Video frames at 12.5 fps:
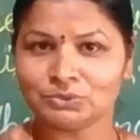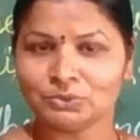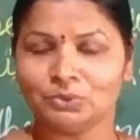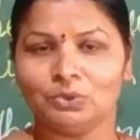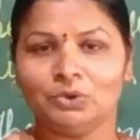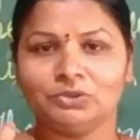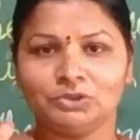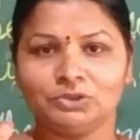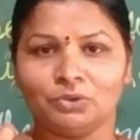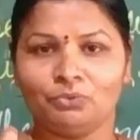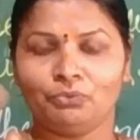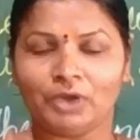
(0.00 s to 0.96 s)
So
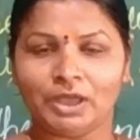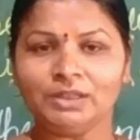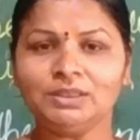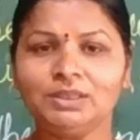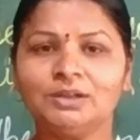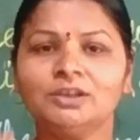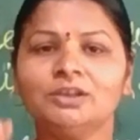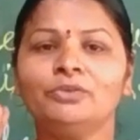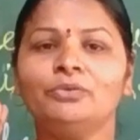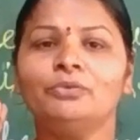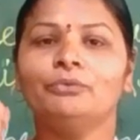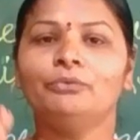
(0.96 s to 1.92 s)
when the
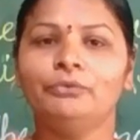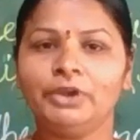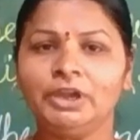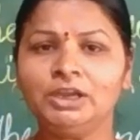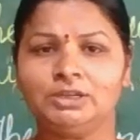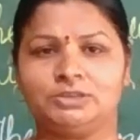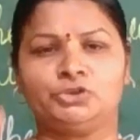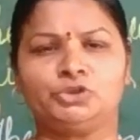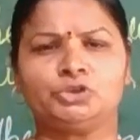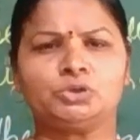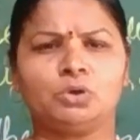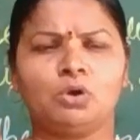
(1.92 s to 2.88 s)
wind
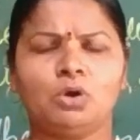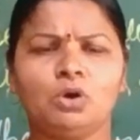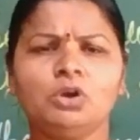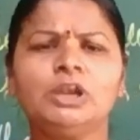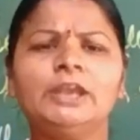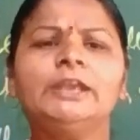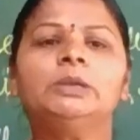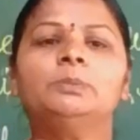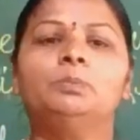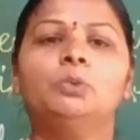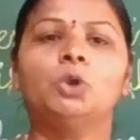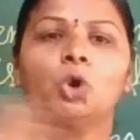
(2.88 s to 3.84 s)
strongly
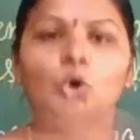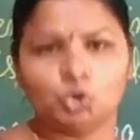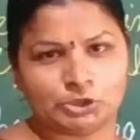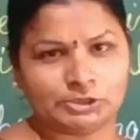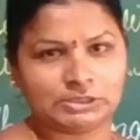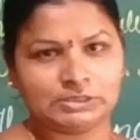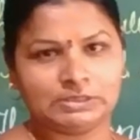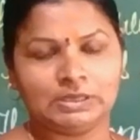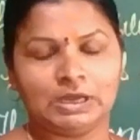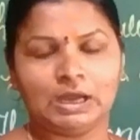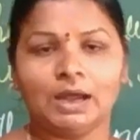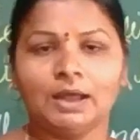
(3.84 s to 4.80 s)
it blows,
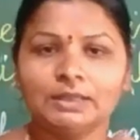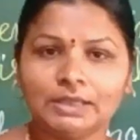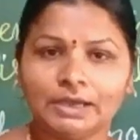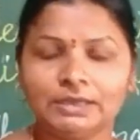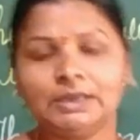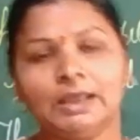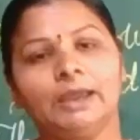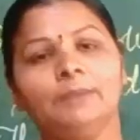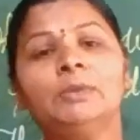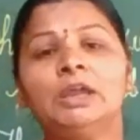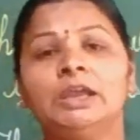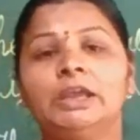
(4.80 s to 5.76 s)
on that
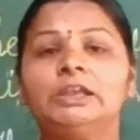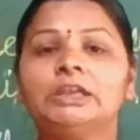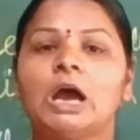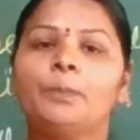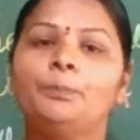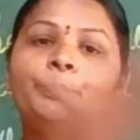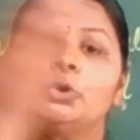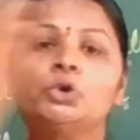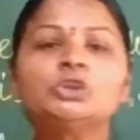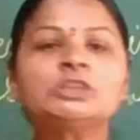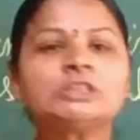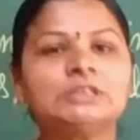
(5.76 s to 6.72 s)
time it
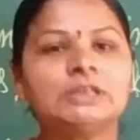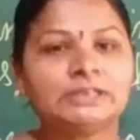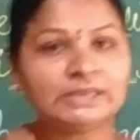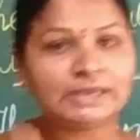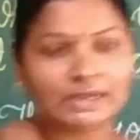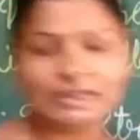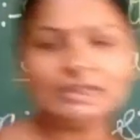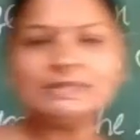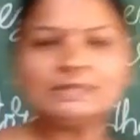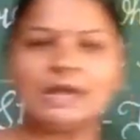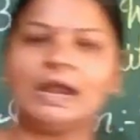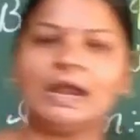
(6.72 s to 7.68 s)
uproots the
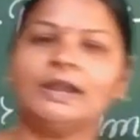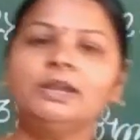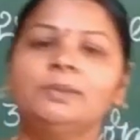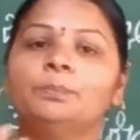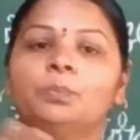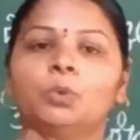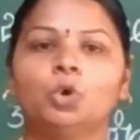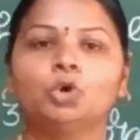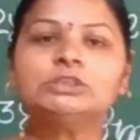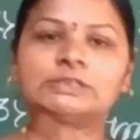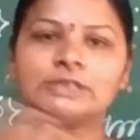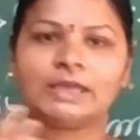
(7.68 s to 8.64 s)
trees and
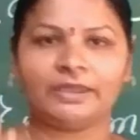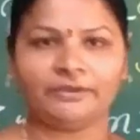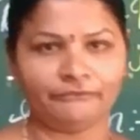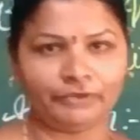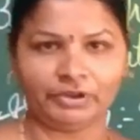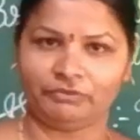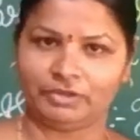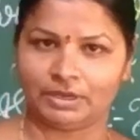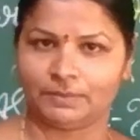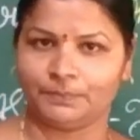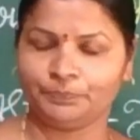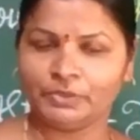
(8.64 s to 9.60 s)
poles
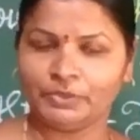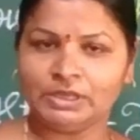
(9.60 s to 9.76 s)
everywhere.